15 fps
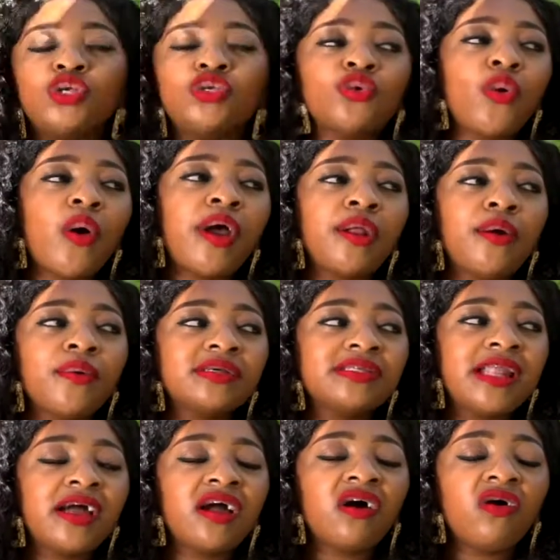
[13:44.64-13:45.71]
So, and I was
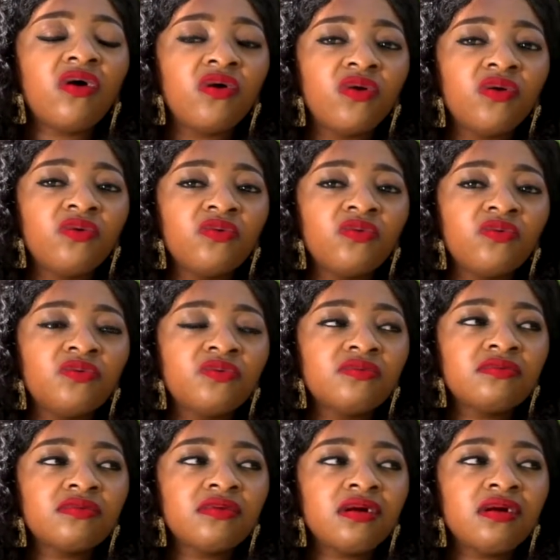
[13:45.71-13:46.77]
like, oh,
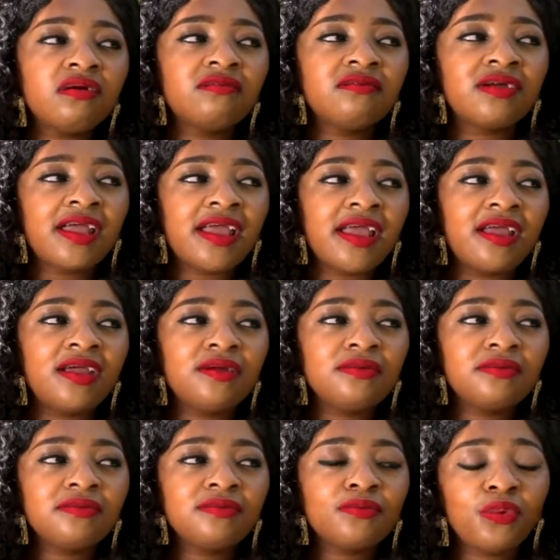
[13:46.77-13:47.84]
okay.
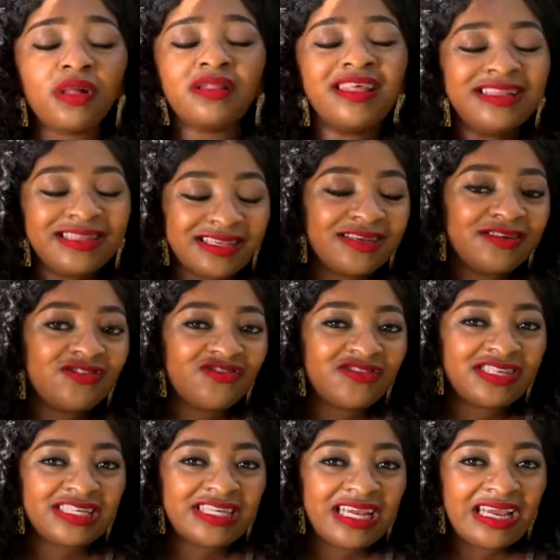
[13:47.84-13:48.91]
Well, that's
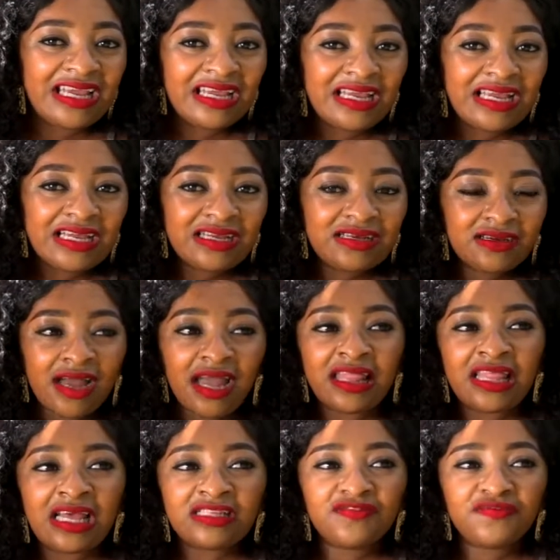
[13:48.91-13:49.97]
interesting.
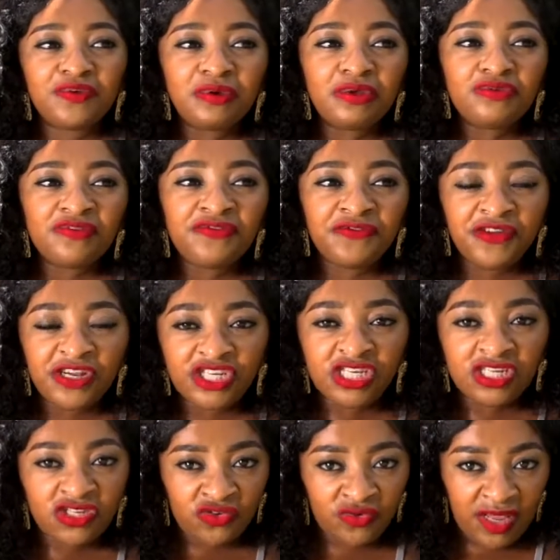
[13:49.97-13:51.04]
And that's very
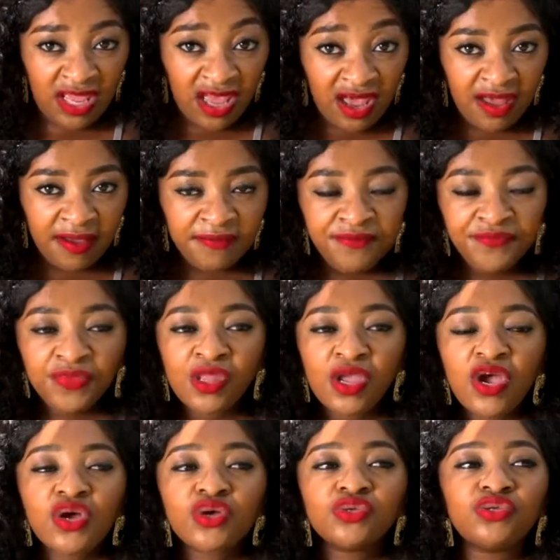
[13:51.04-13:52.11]
refreshing to hear.
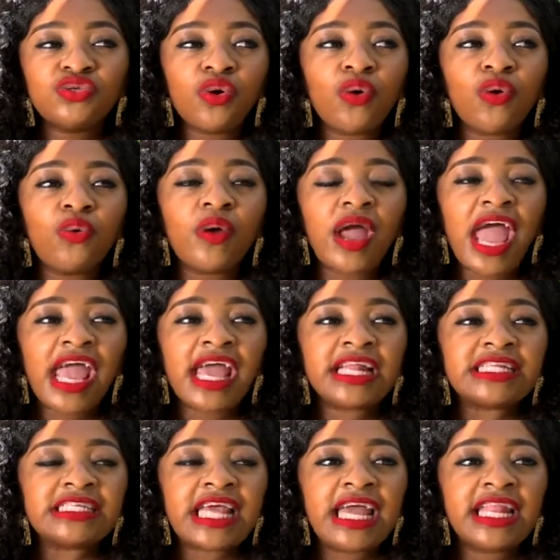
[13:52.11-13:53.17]
So,
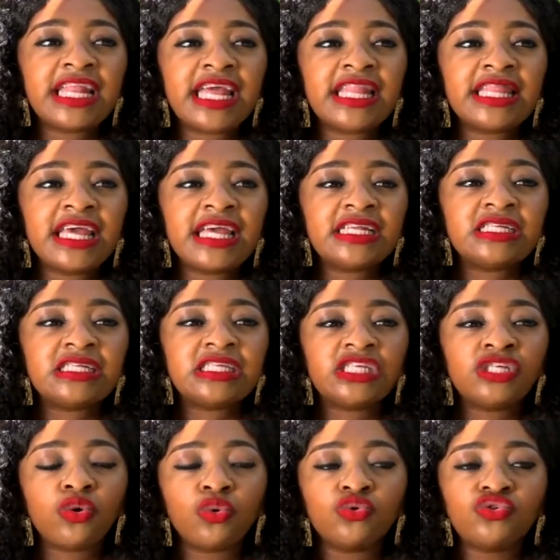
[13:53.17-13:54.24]
and then
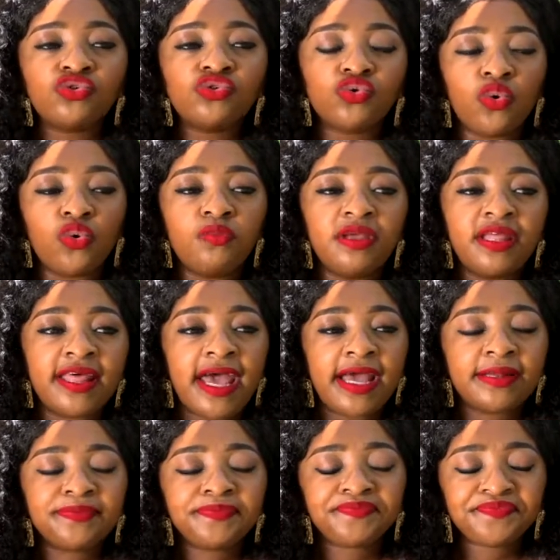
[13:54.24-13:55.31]
she also told me that